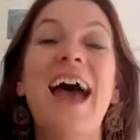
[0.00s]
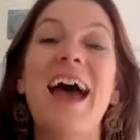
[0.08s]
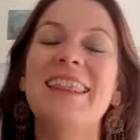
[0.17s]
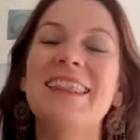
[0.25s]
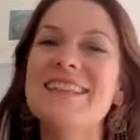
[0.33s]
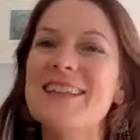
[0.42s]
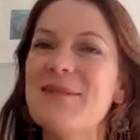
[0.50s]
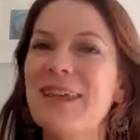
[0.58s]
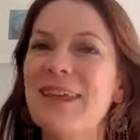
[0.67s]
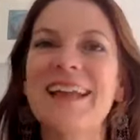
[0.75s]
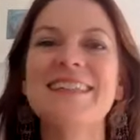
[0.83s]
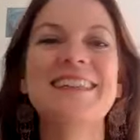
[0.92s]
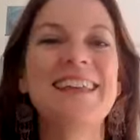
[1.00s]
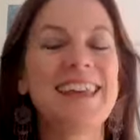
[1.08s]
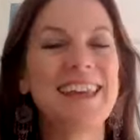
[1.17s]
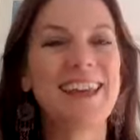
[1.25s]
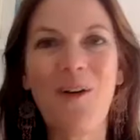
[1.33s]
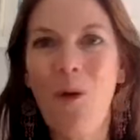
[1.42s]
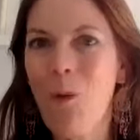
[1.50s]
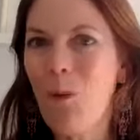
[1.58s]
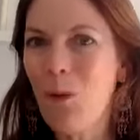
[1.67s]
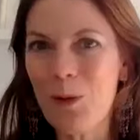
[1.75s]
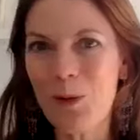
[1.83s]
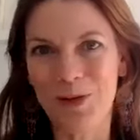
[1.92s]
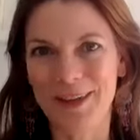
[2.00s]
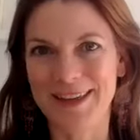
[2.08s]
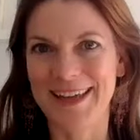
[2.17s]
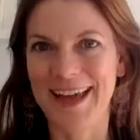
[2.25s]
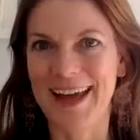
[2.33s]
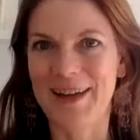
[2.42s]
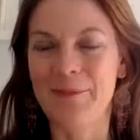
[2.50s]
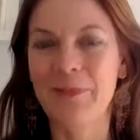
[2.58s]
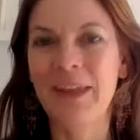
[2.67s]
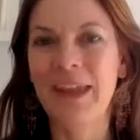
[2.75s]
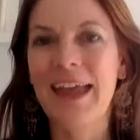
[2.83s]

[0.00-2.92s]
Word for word: and something I see all the time,